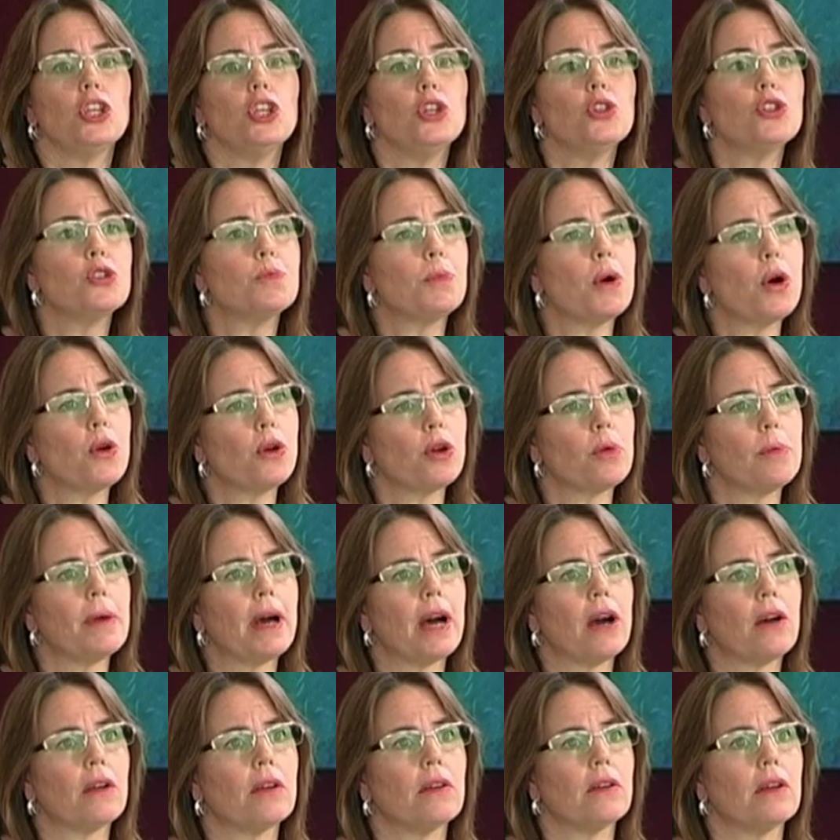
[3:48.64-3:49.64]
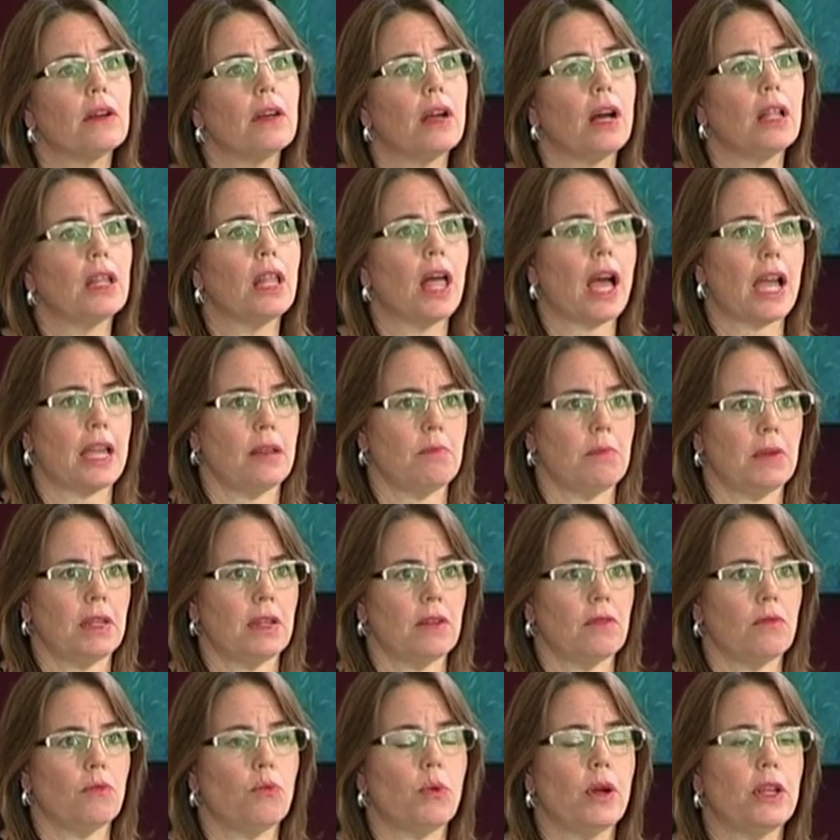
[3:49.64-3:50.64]
You spoke about
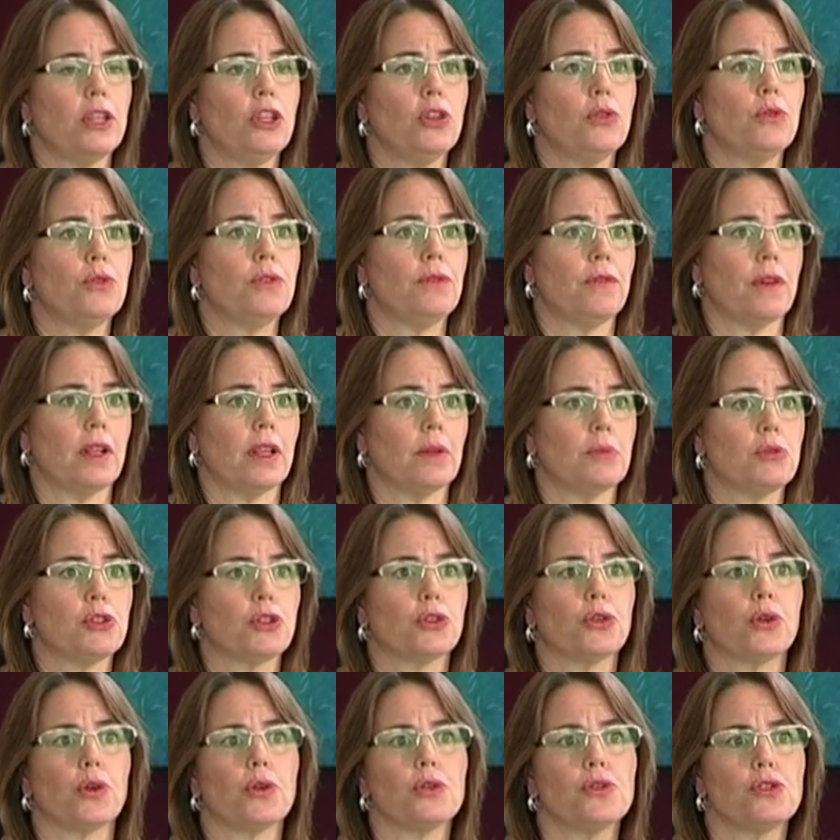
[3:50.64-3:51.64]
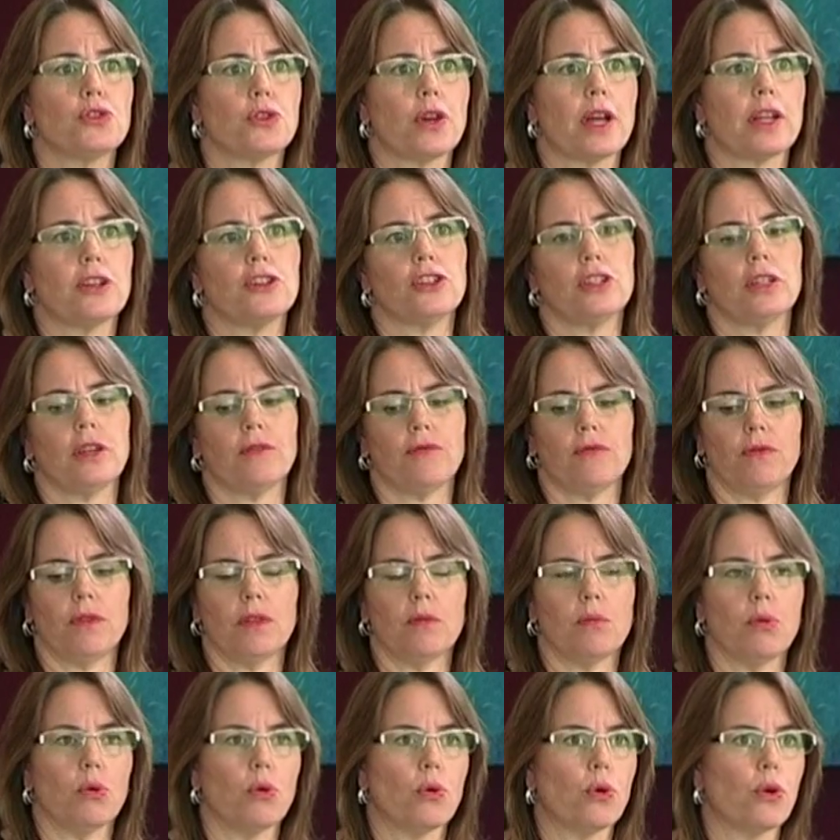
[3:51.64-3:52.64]
alignment when you developed your growth strategy of
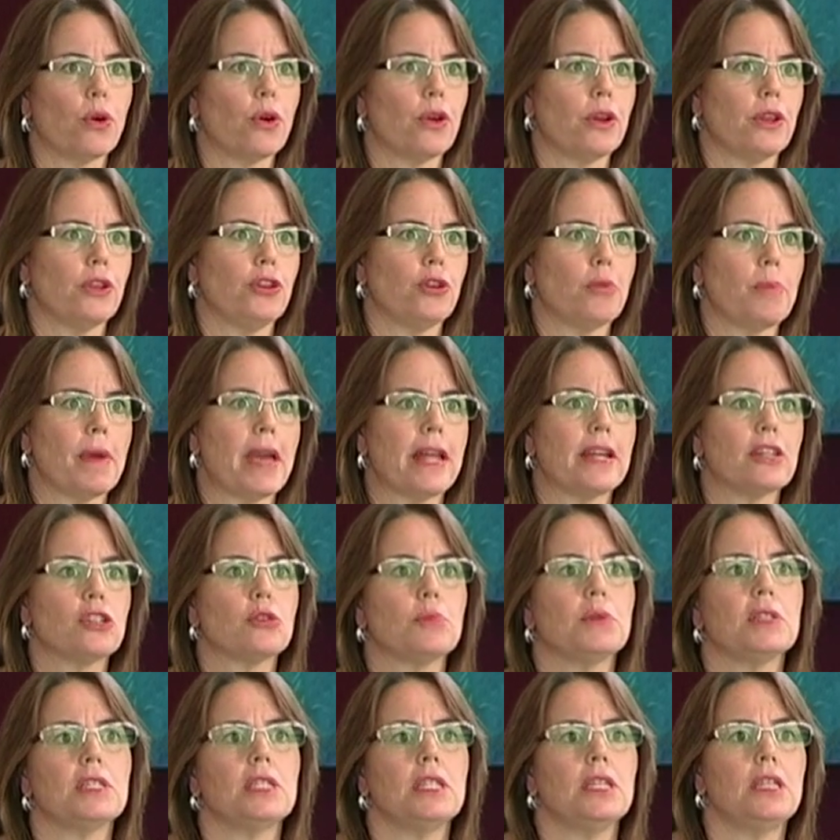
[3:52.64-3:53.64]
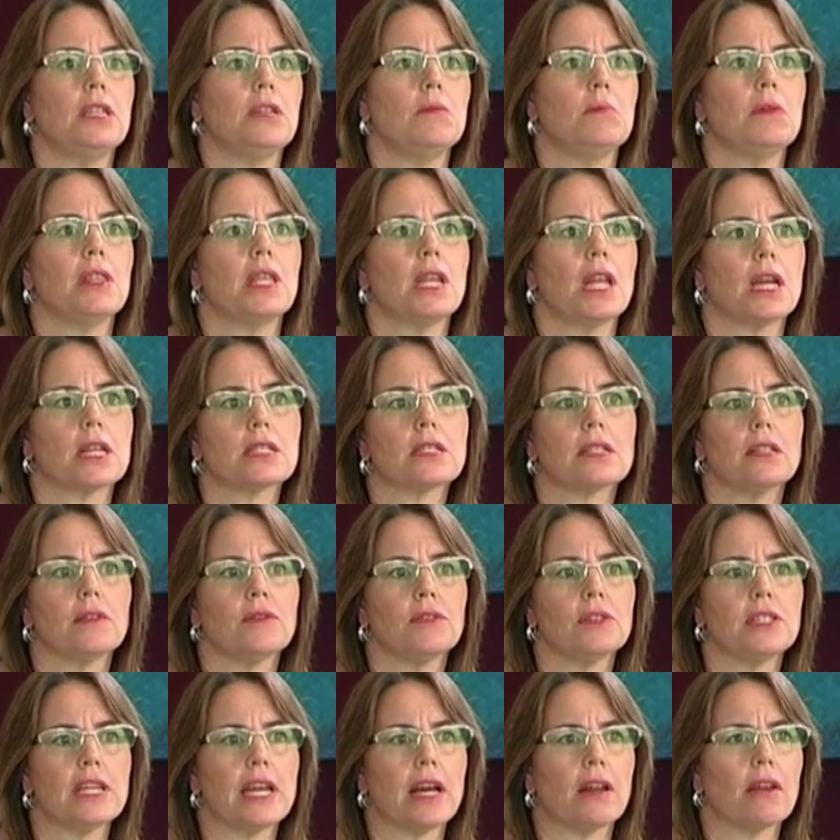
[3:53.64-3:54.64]
the board and your management team and the next
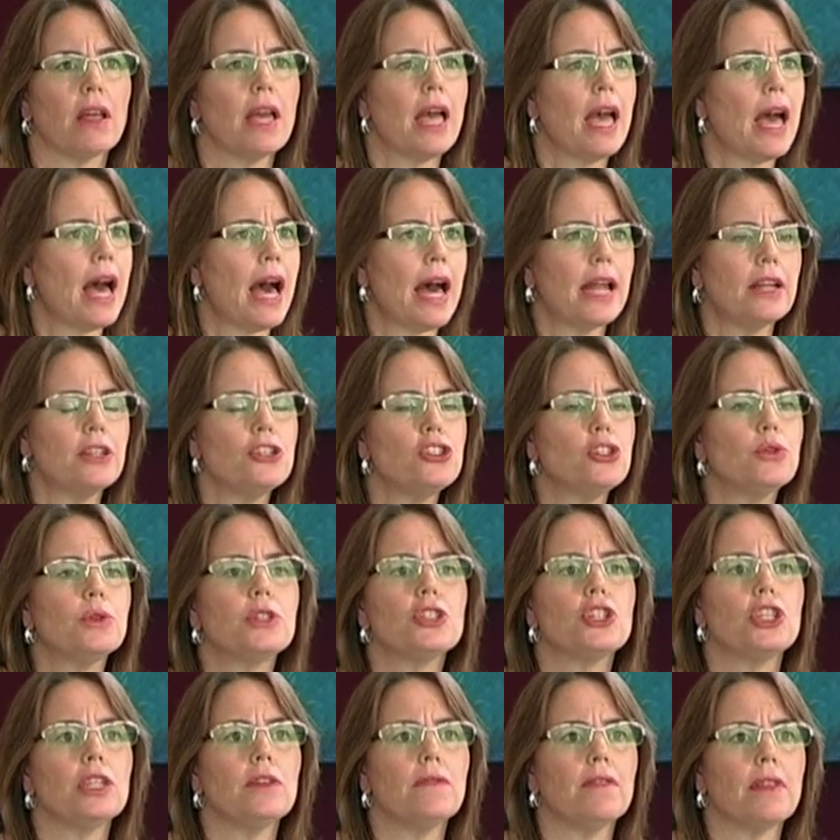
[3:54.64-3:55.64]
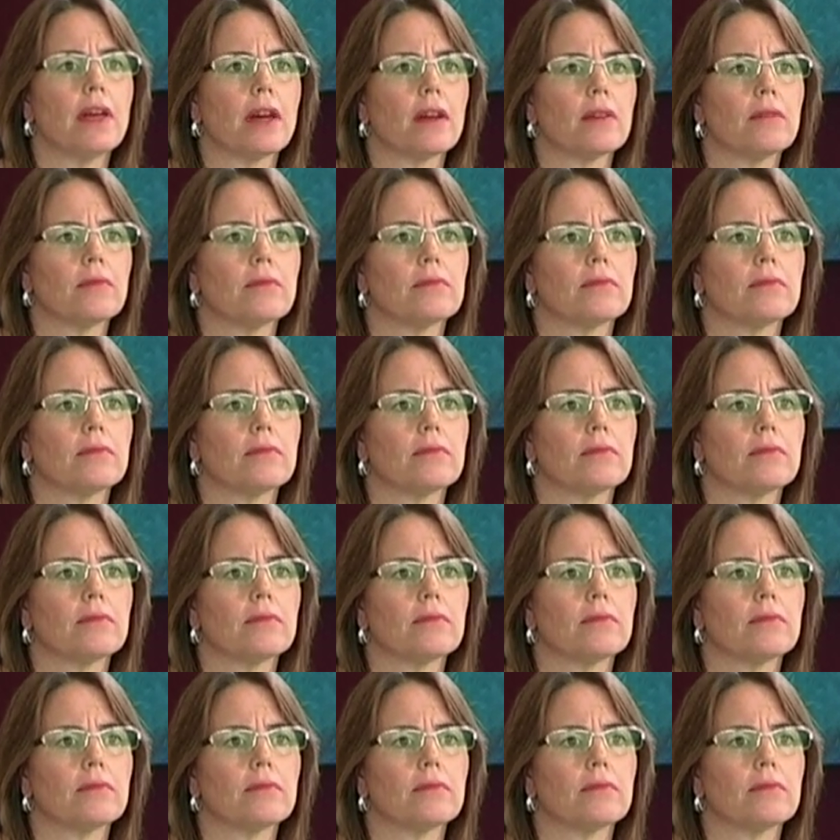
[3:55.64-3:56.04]
level down. How did you achieve that?